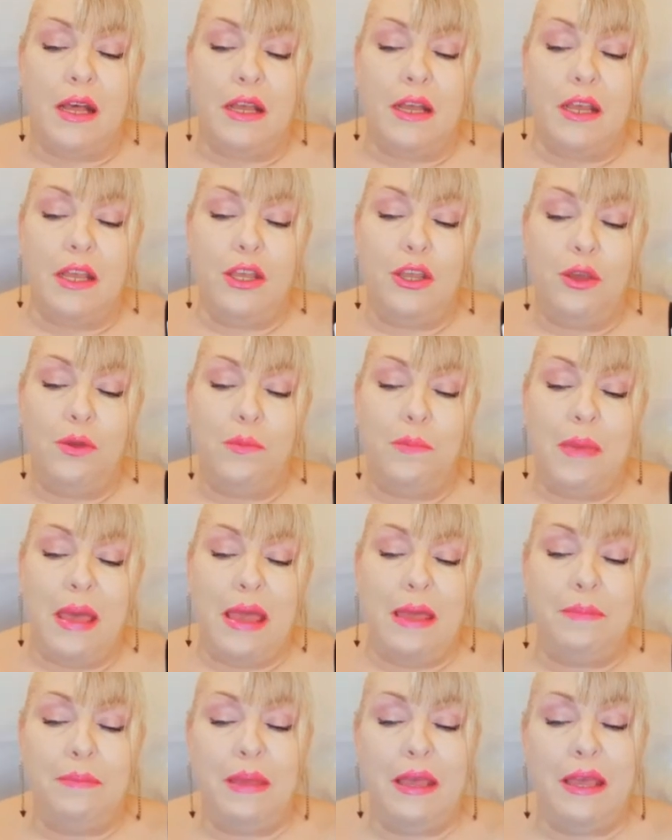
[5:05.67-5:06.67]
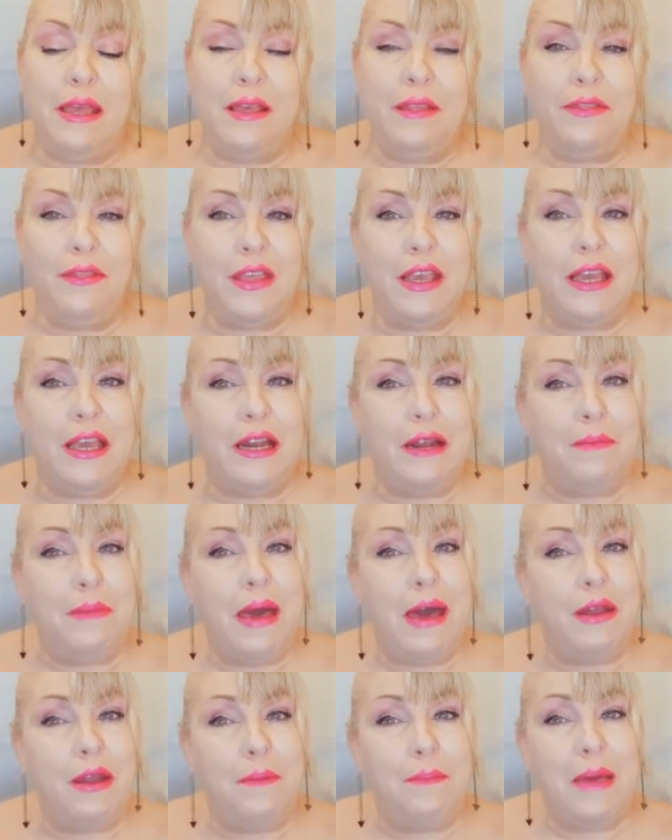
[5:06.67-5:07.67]
You may be thinking
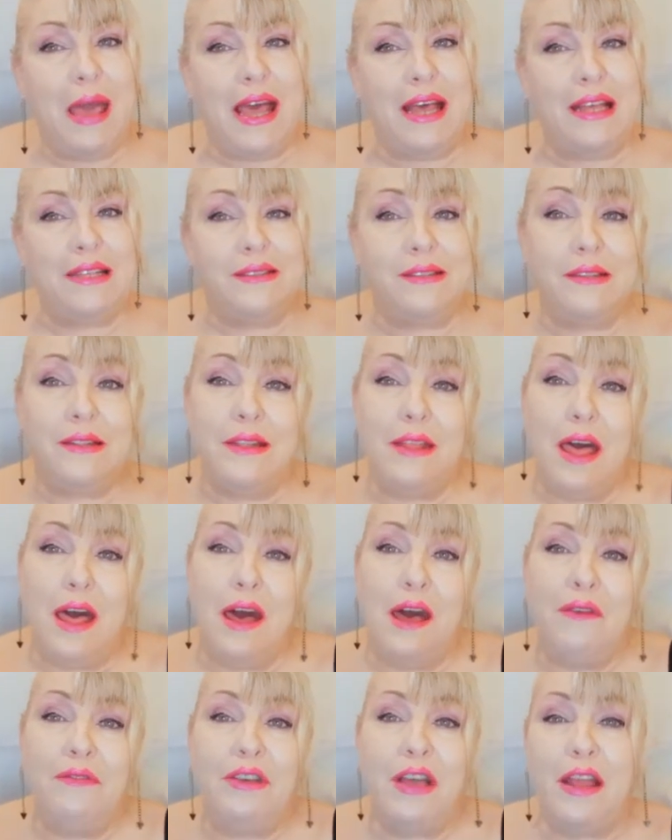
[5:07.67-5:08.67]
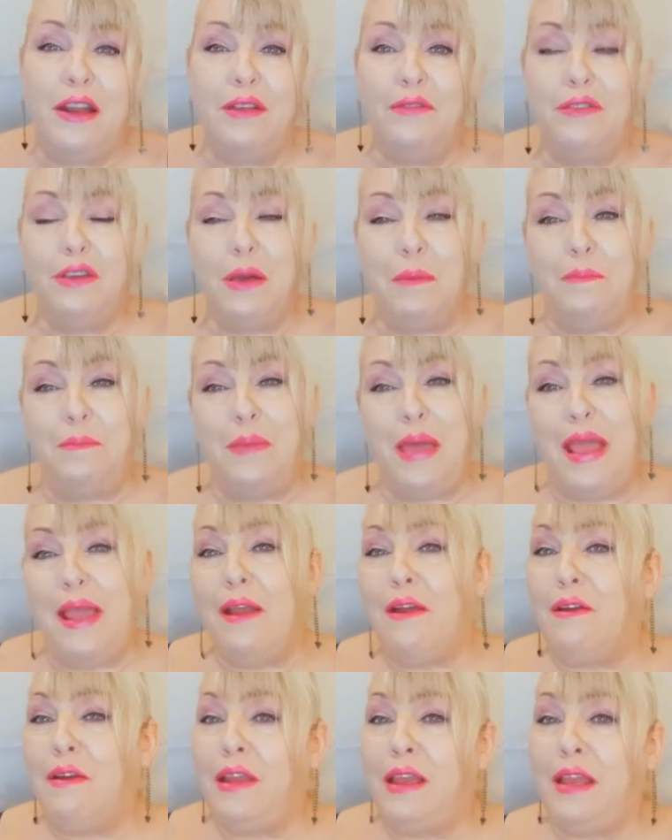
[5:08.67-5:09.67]
about a past love, kind of
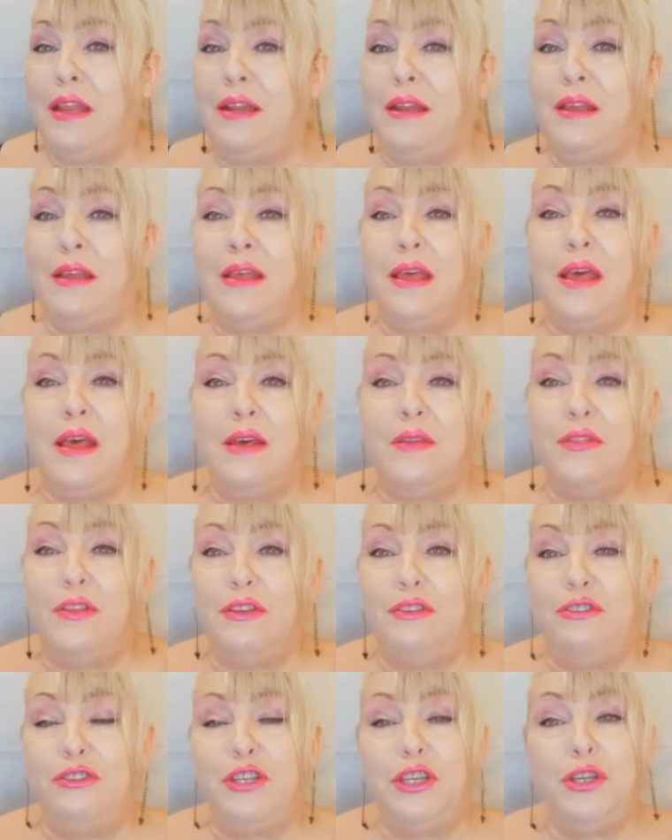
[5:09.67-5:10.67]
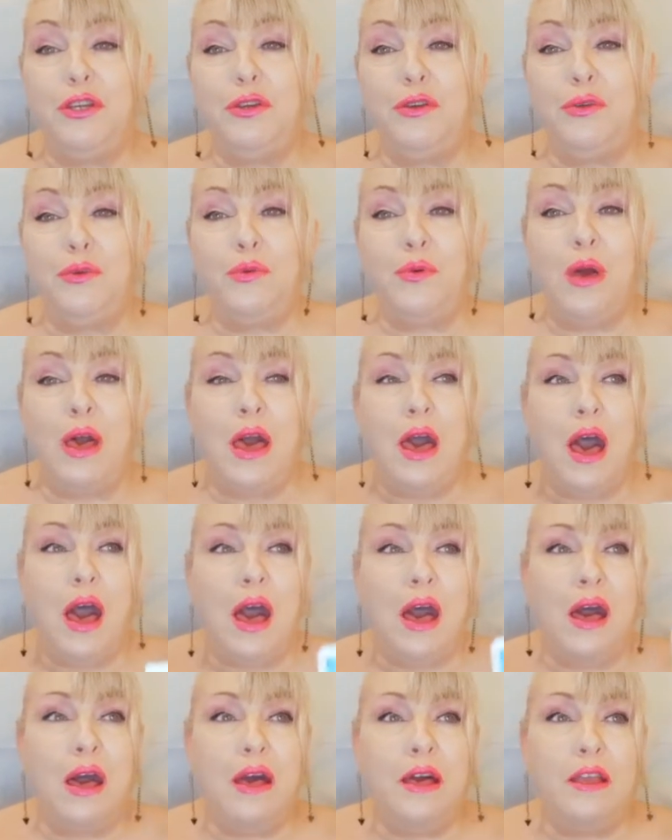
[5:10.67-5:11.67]
comparing the two.
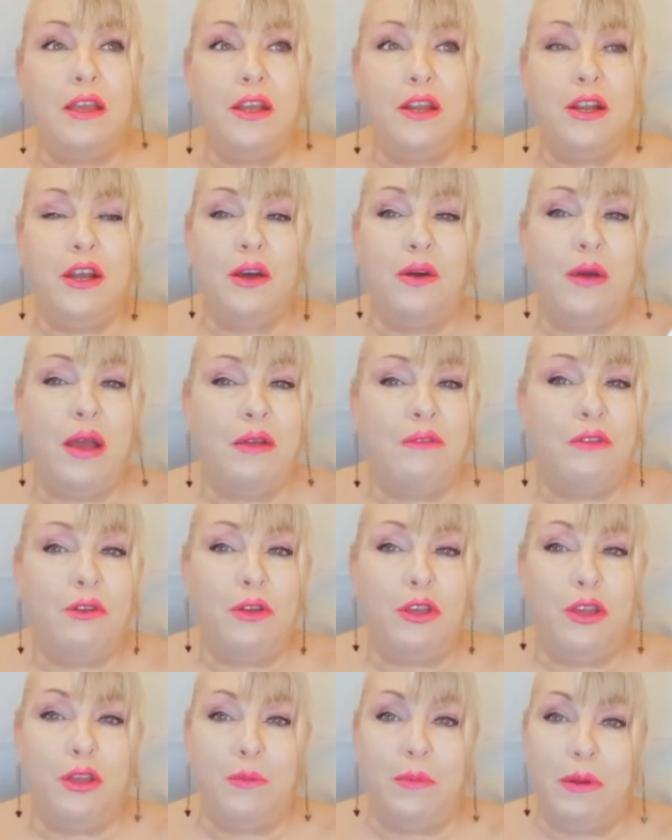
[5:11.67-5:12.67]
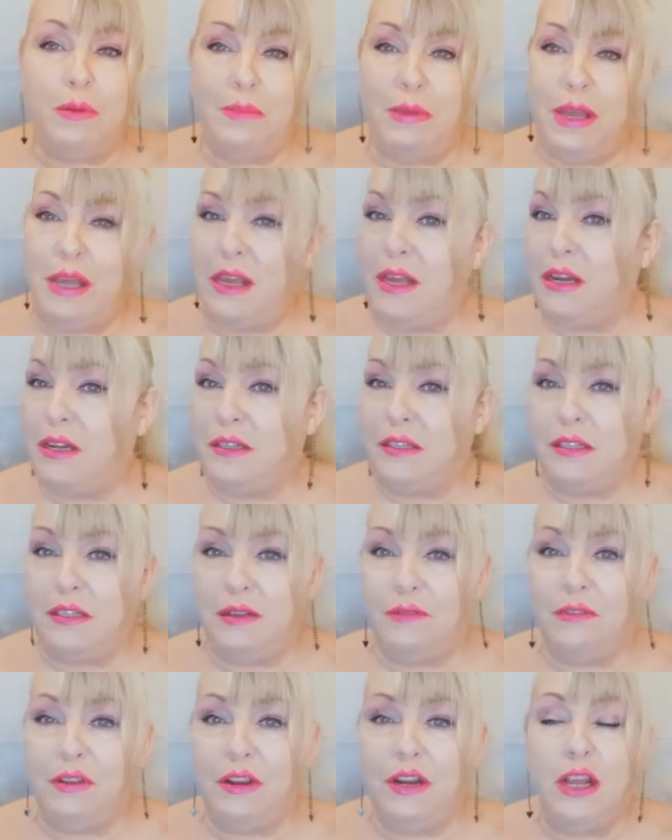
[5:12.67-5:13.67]
Every human being is
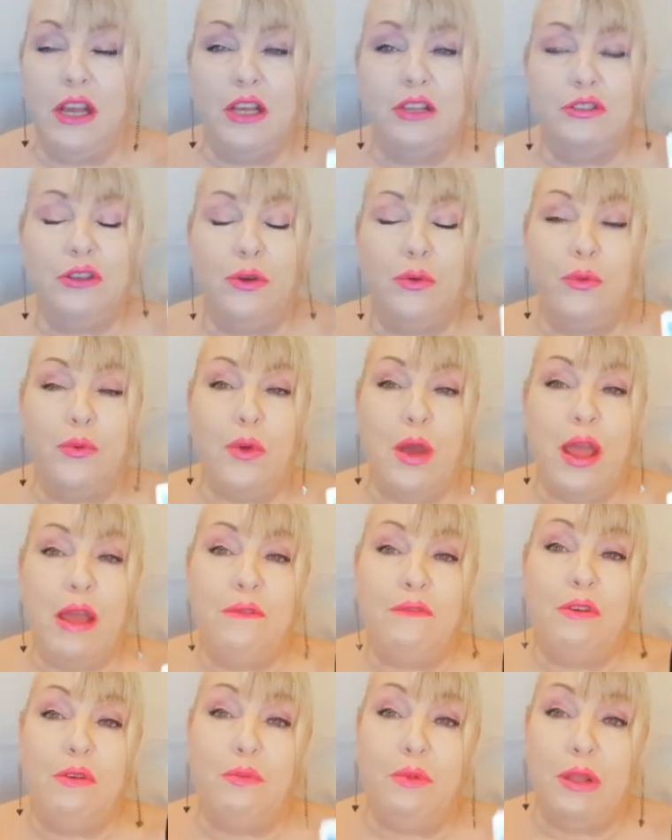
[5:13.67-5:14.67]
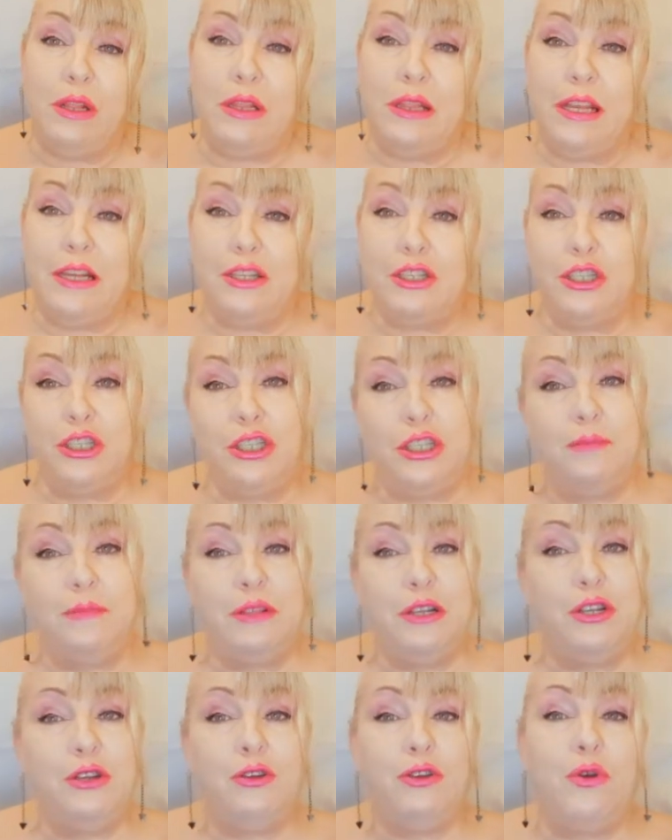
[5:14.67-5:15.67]
different. So every relationship
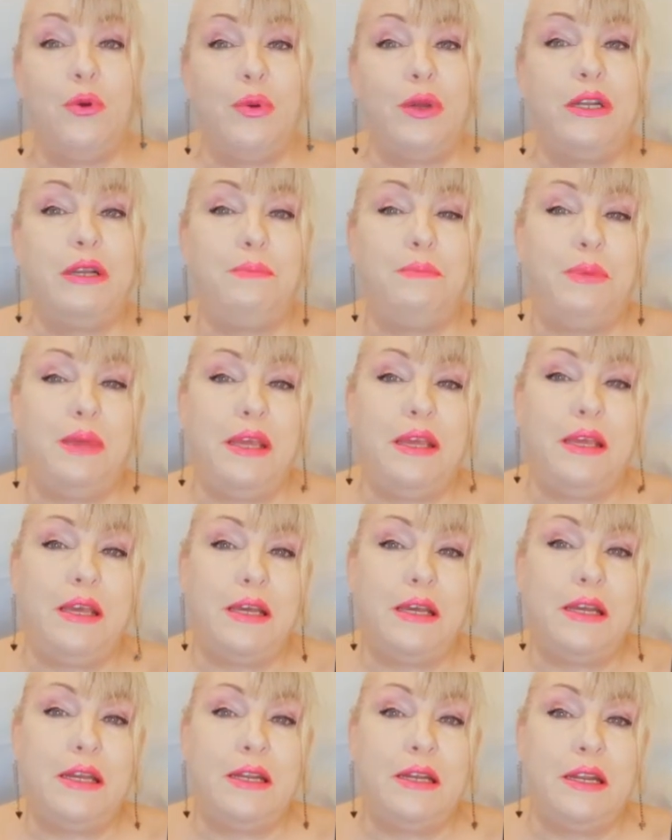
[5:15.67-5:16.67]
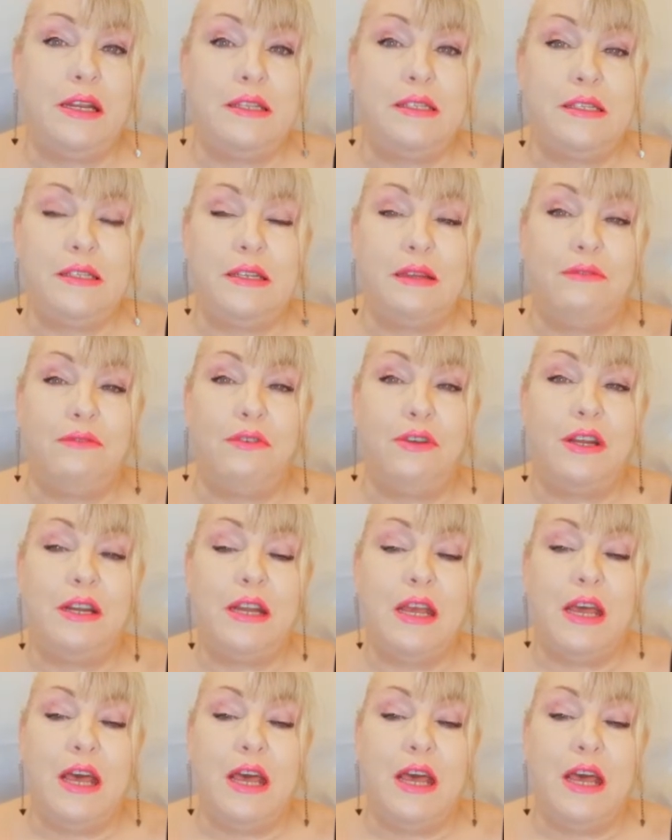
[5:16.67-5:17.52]
that you're going to be in is different,